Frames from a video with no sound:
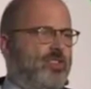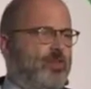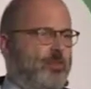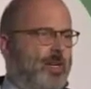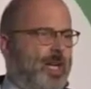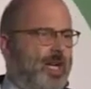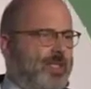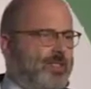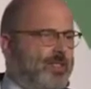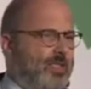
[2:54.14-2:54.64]

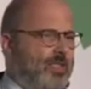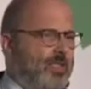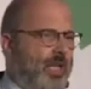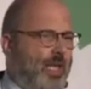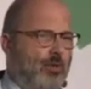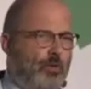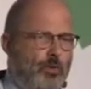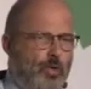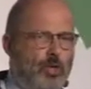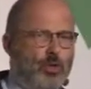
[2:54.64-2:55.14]
demanded
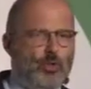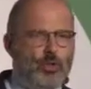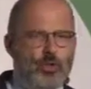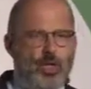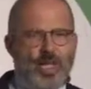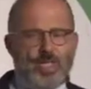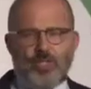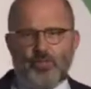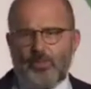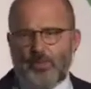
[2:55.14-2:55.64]
a real
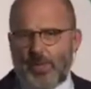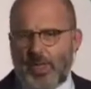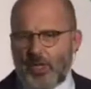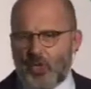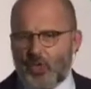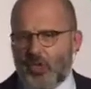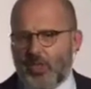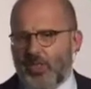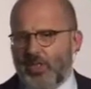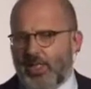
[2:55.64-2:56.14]

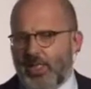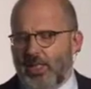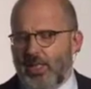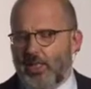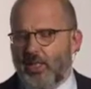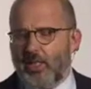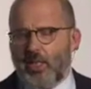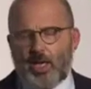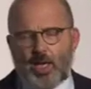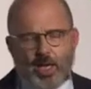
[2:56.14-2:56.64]
transformation
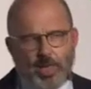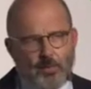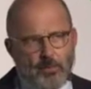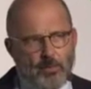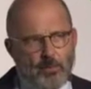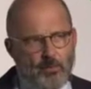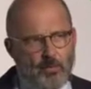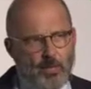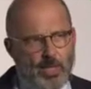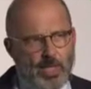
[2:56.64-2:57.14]

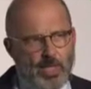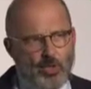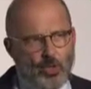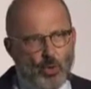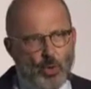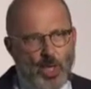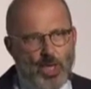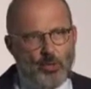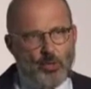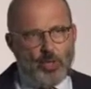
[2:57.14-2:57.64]
in the
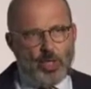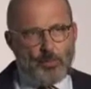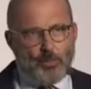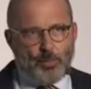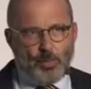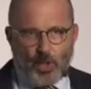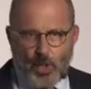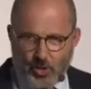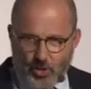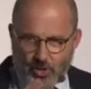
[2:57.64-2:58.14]
way we
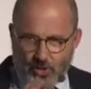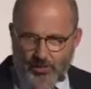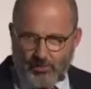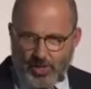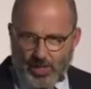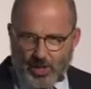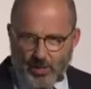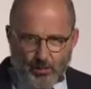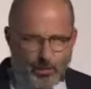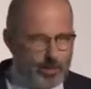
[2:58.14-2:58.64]
approach
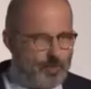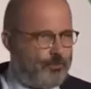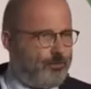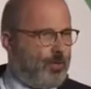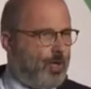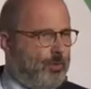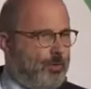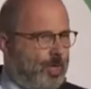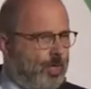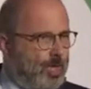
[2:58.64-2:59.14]
development
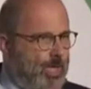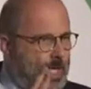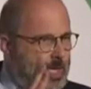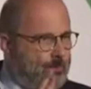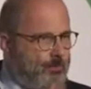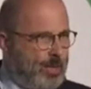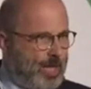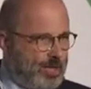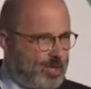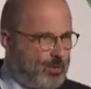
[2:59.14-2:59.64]
from a
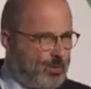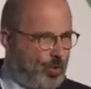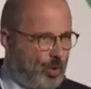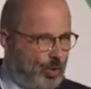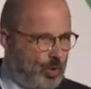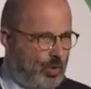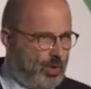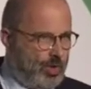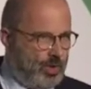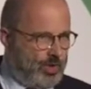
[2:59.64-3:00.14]
much
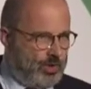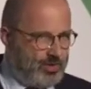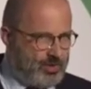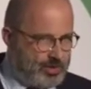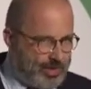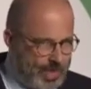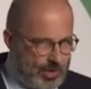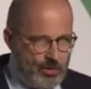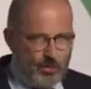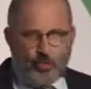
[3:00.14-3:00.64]
more
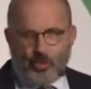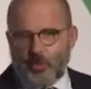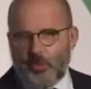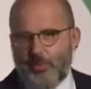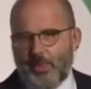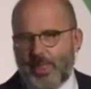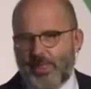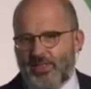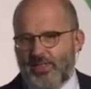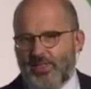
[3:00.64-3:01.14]
sectoral
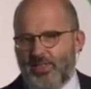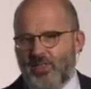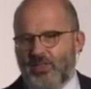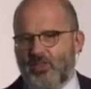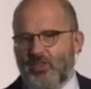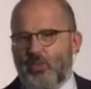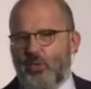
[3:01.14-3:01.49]
basis